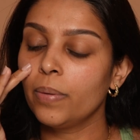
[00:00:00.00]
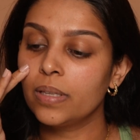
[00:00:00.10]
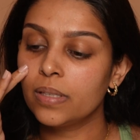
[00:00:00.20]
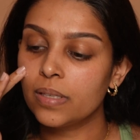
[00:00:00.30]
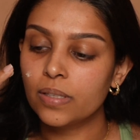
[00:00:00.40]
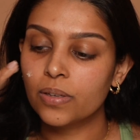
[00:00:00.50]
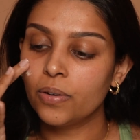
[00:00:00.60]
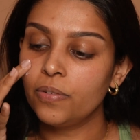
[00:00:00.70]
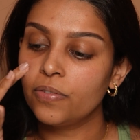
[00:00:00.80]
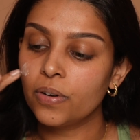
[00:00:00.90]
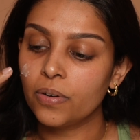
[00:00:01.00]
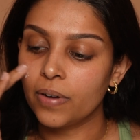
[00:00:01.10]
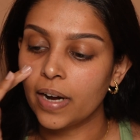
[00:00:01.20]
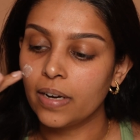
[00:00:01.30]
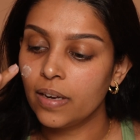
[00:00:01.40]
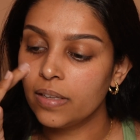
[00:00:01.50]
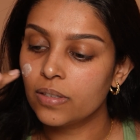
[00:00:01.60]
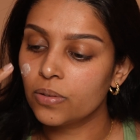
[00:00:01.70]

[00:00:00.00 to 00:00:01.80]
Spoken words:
the way, this is good for redness.